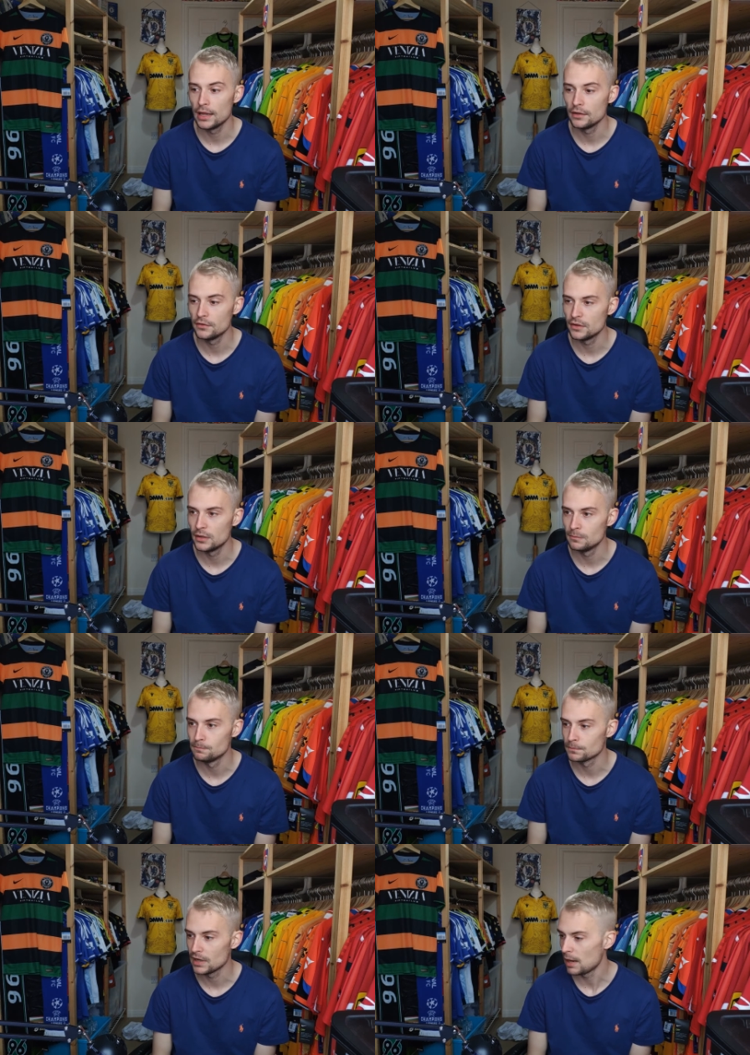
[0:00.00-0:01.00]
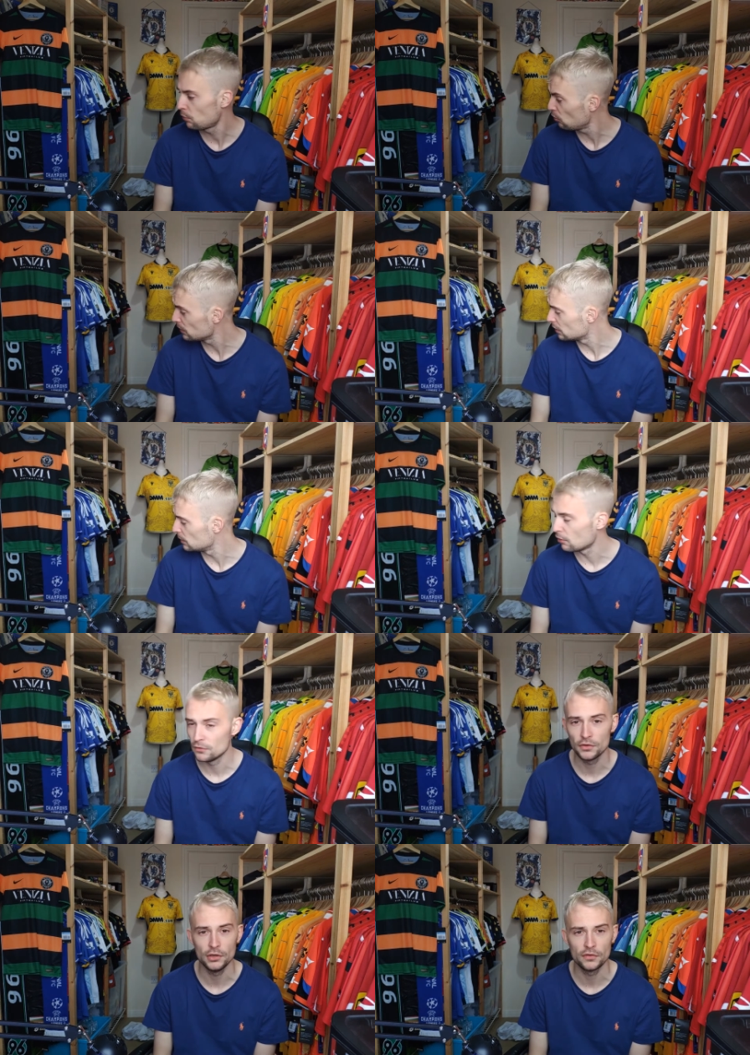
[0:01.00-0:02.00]
And I'm probably going to be going
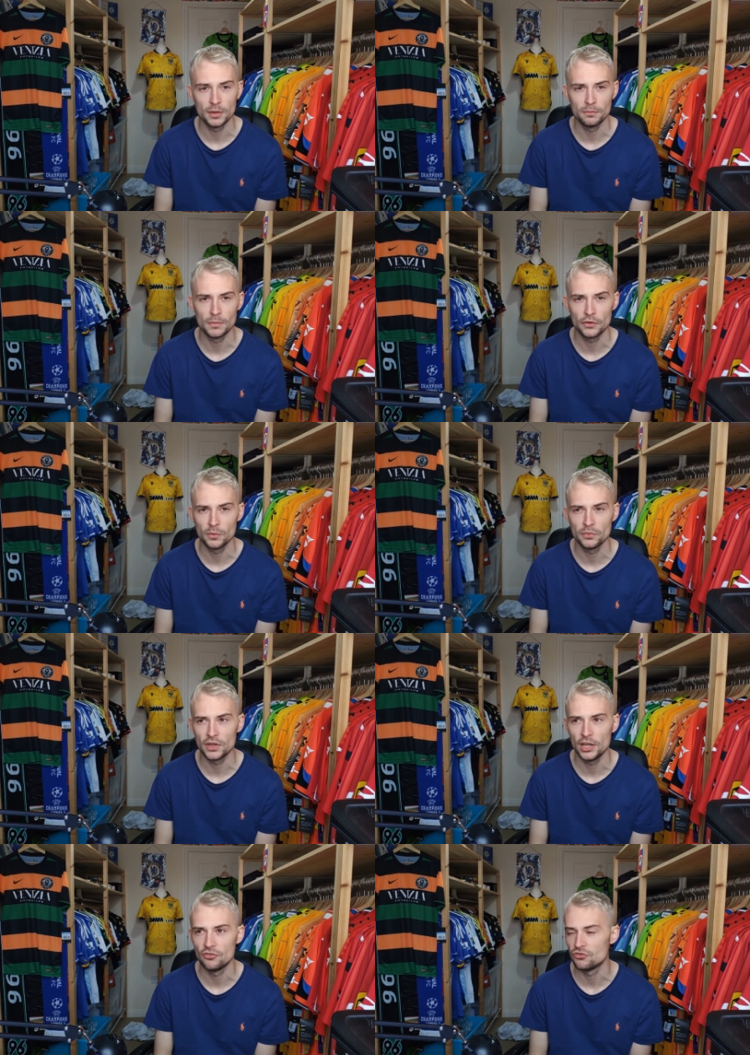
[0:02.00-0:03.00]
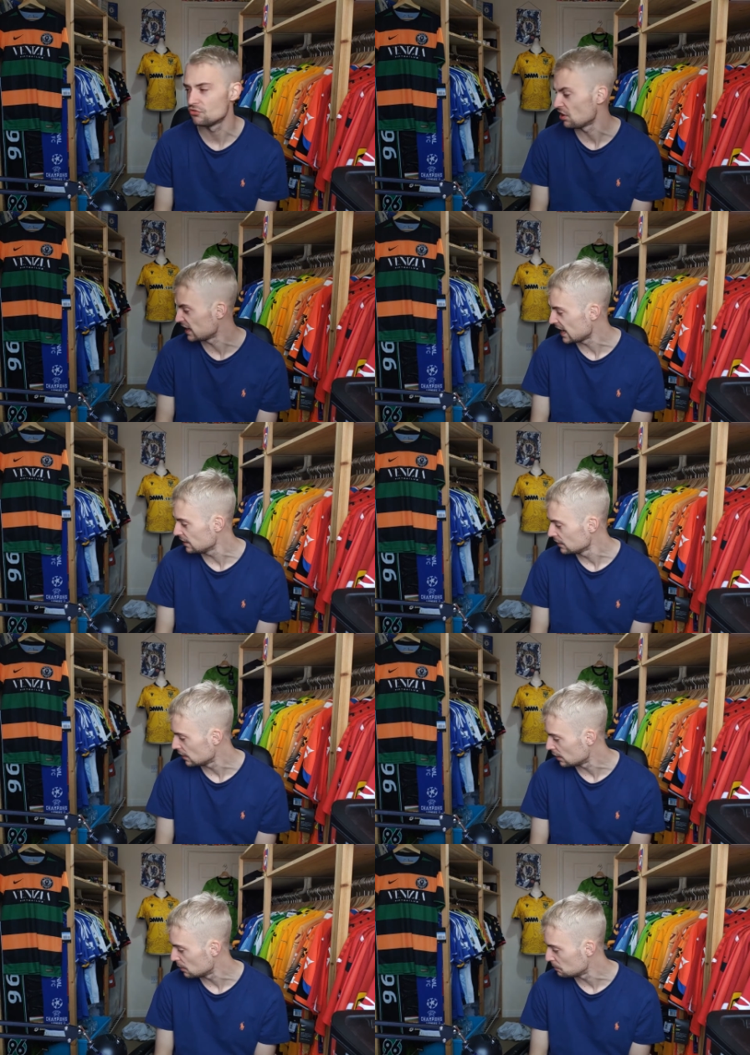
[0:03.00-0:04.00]
to use them at some stage
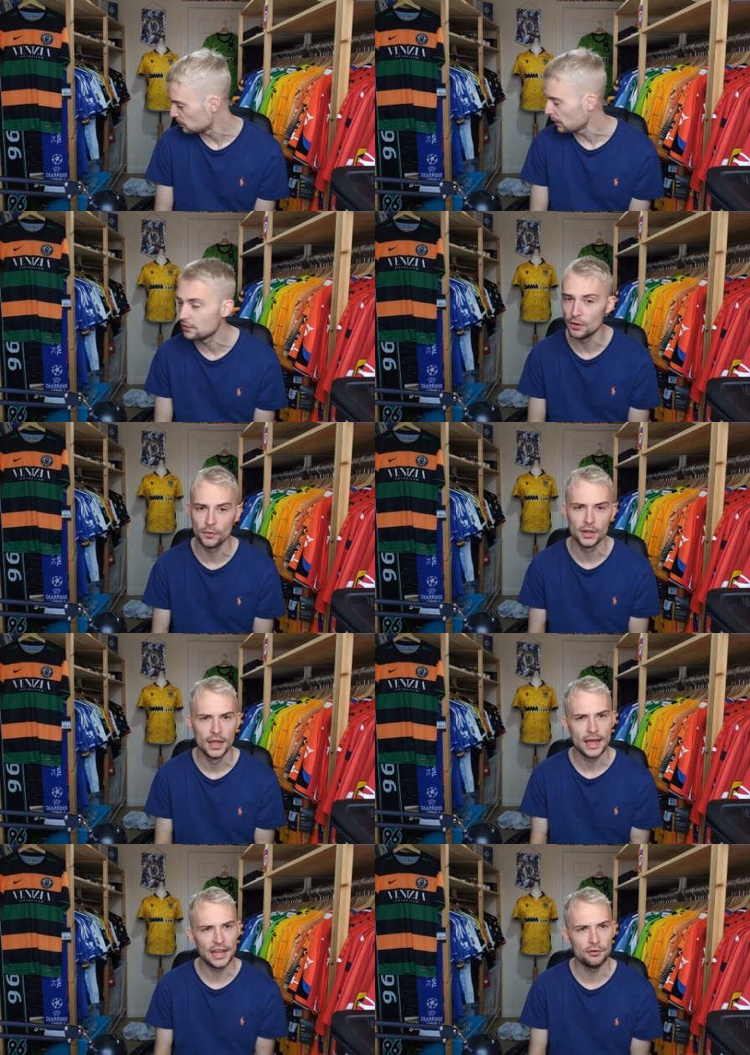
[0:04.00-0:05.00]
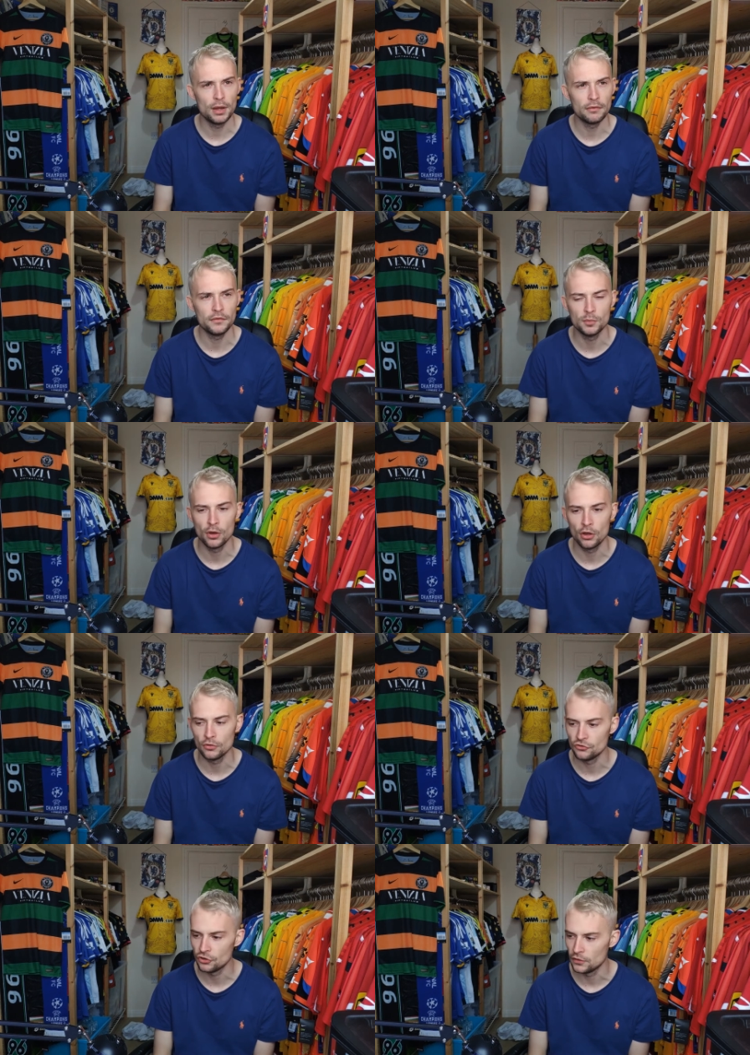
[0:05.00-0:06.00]
again, depending on, I do have a few more
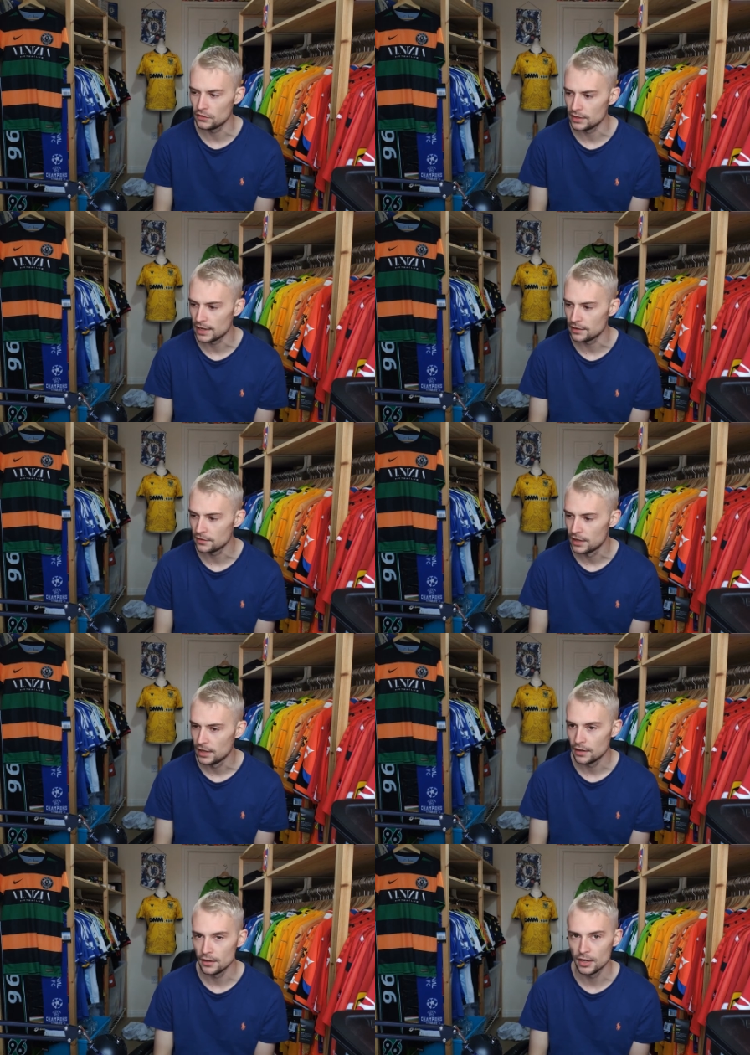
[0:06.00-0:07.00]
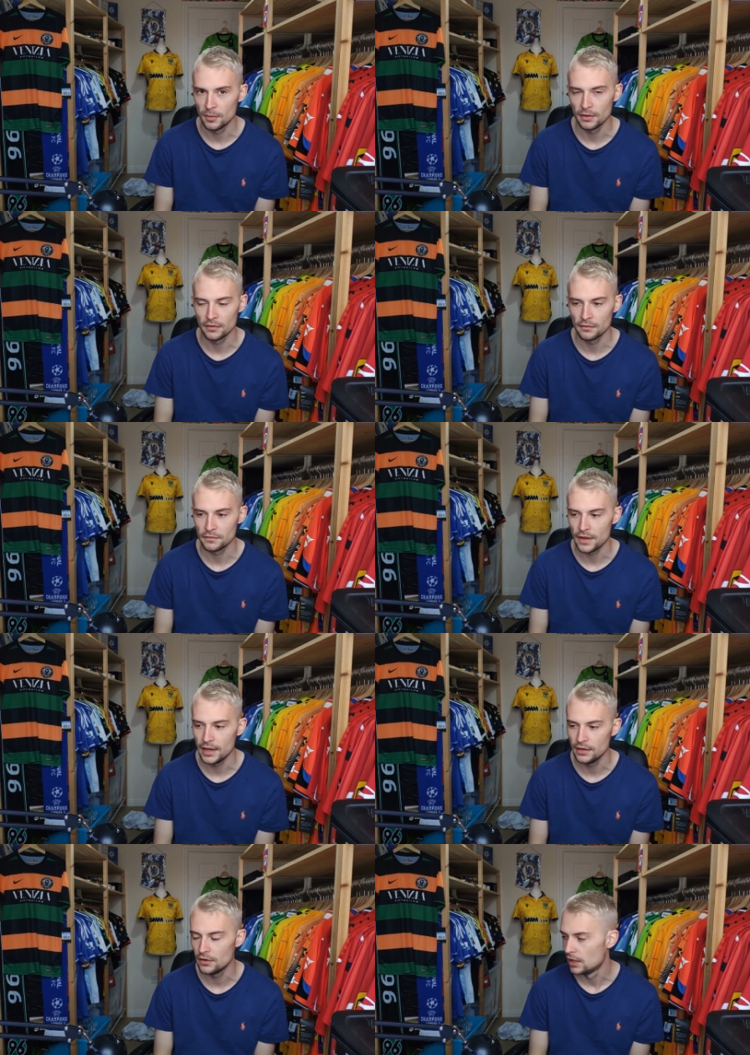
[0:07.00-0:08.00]
shirts to get and
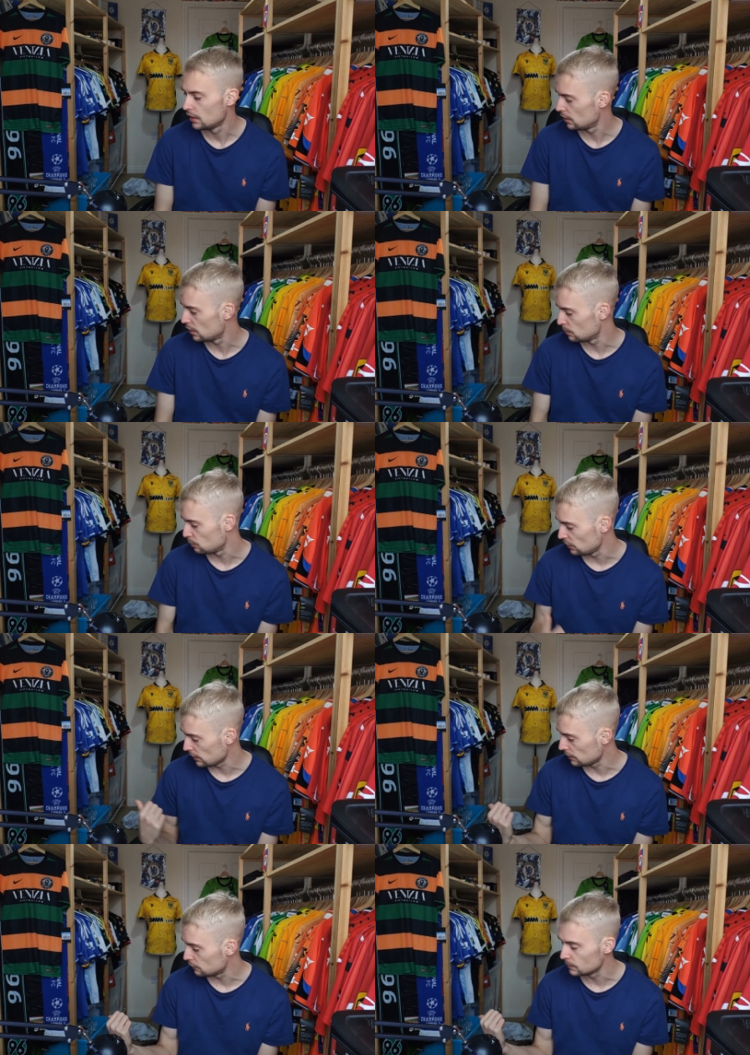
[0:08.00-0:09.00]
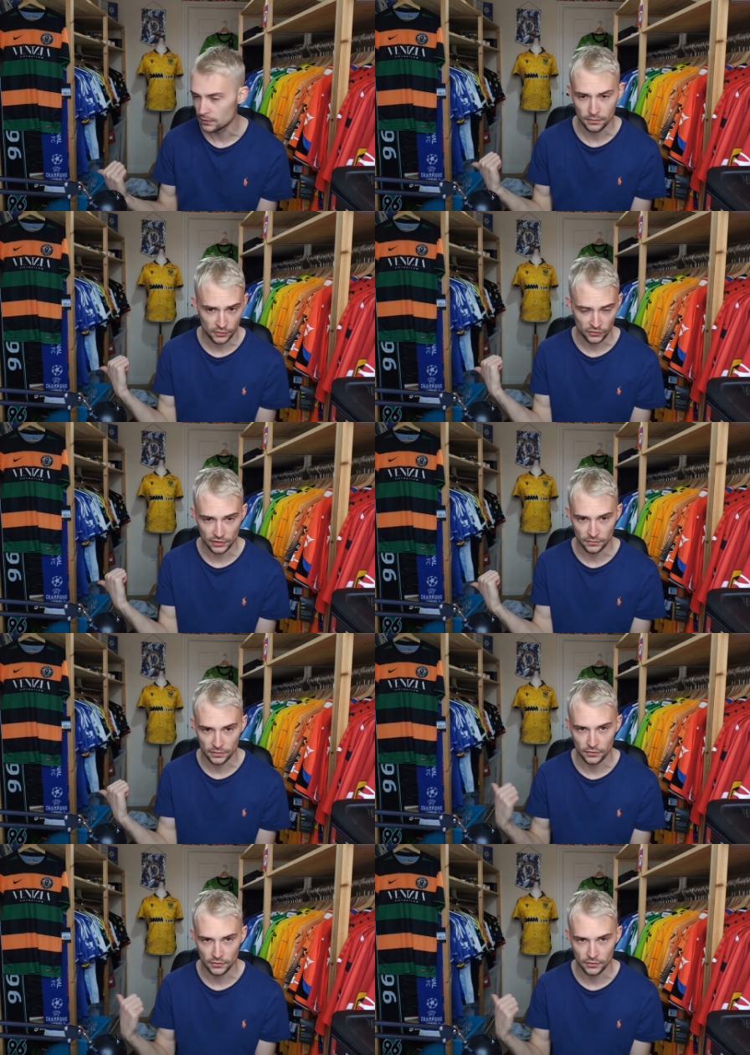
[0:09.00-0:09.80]
find, particularly from the season for the